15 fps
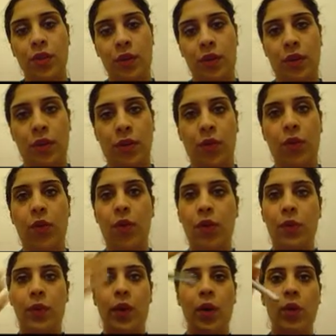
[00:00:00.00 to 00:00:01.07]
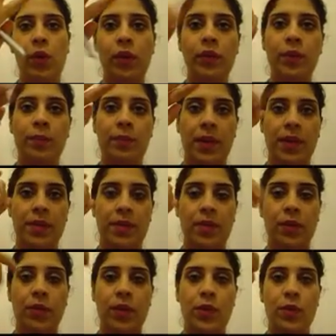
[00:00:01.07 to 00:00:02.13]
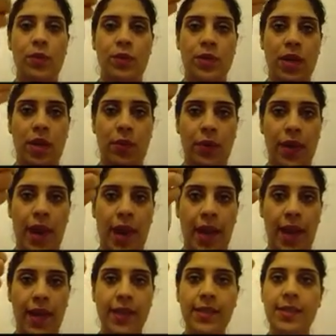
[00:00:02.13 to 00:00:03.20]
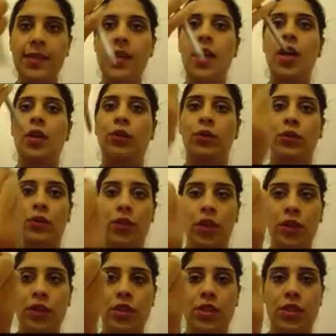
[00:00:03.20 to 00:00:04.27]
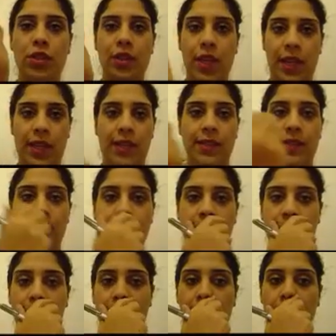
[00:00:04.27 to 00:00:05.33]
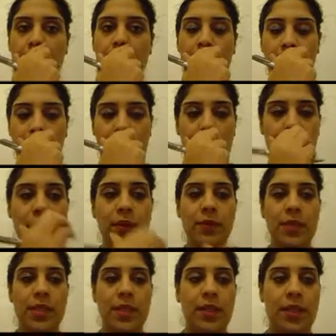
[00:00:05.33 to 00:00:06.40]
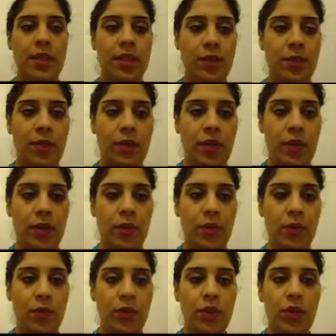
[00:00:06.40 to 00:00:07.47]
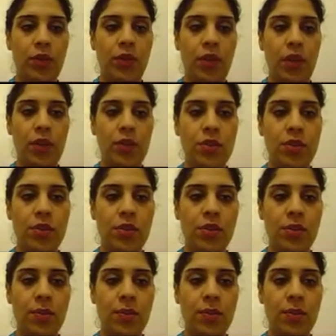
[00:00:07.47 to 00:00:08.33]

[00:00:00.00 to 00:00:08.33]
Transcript: the dog, or we hold a pencil. We use our hands to touch things. Now Miss Laura will write the word touch